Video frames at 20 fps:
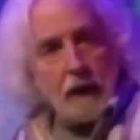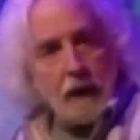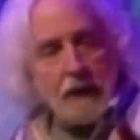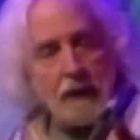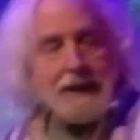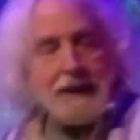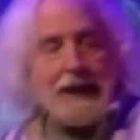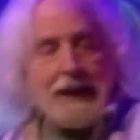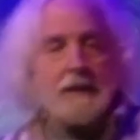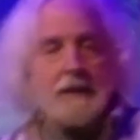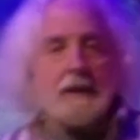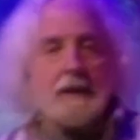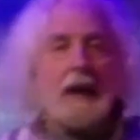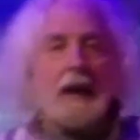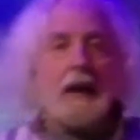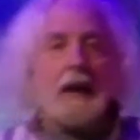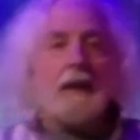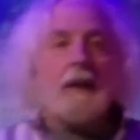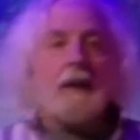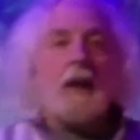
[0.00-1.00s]

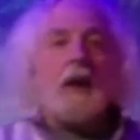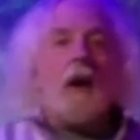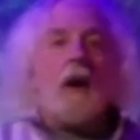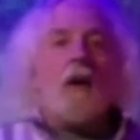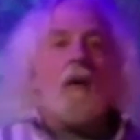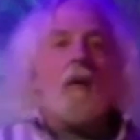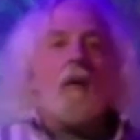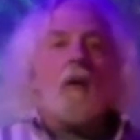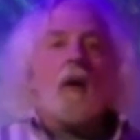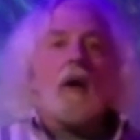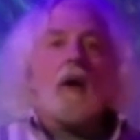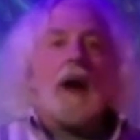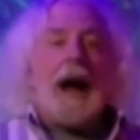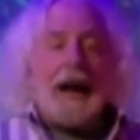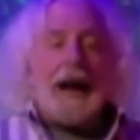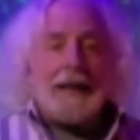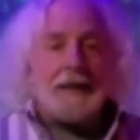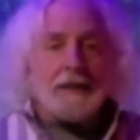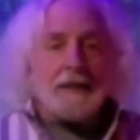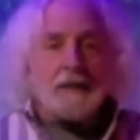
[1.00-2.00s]
Tesla or
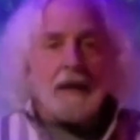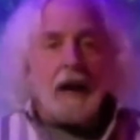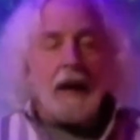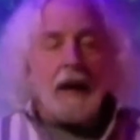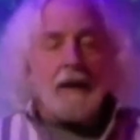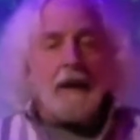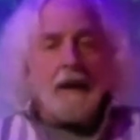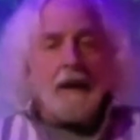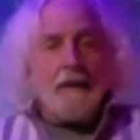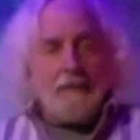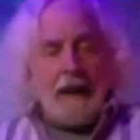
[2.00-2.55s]
Einstein,